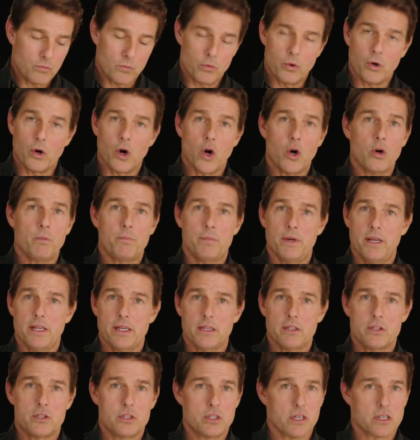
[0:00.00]
we're
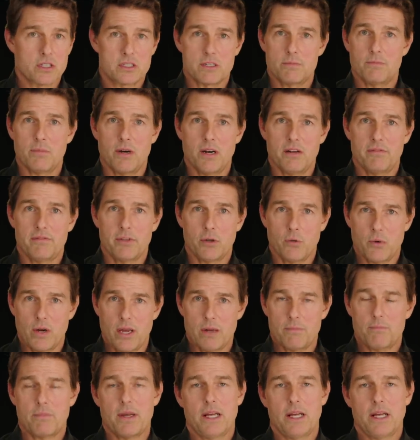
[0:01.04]
opening just above the Grand